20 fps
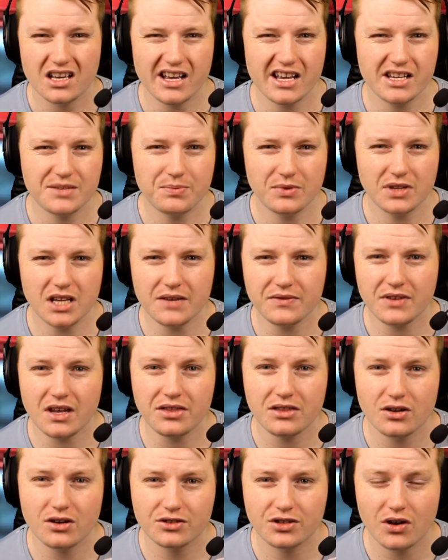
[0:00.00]
It's believed
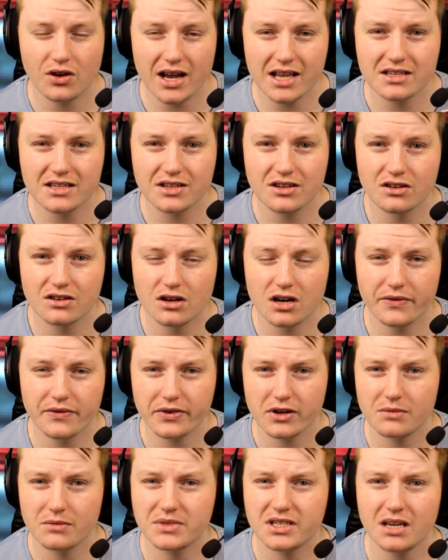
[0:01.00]
that the Titans are going to
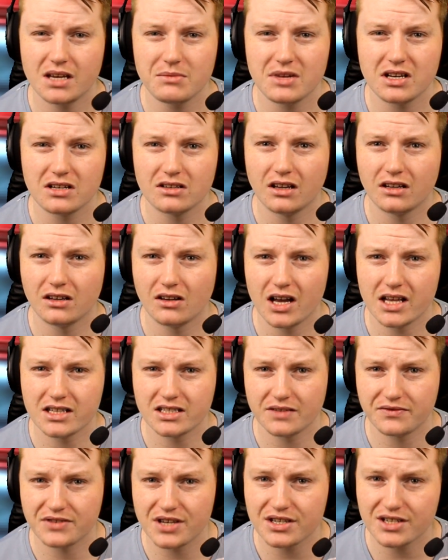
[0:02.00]
offer him something along the
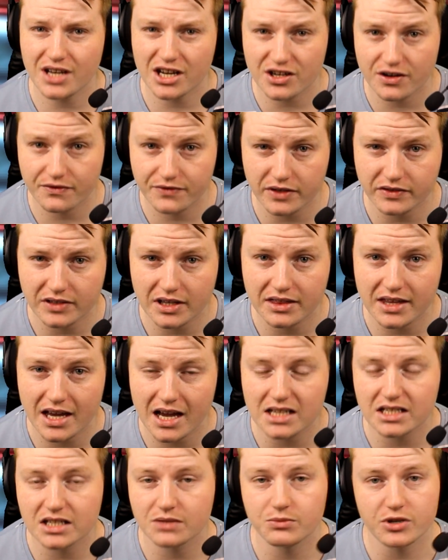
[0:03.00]
lines of
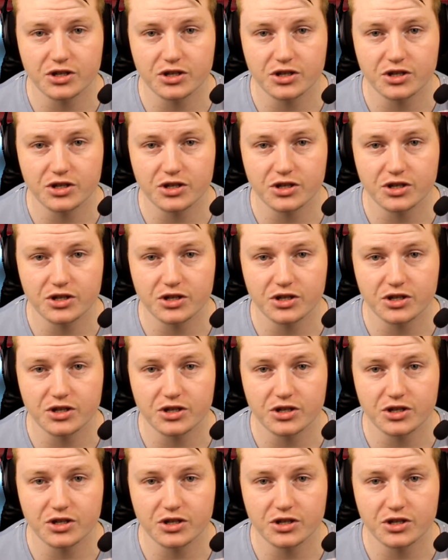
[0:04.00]
$650,000,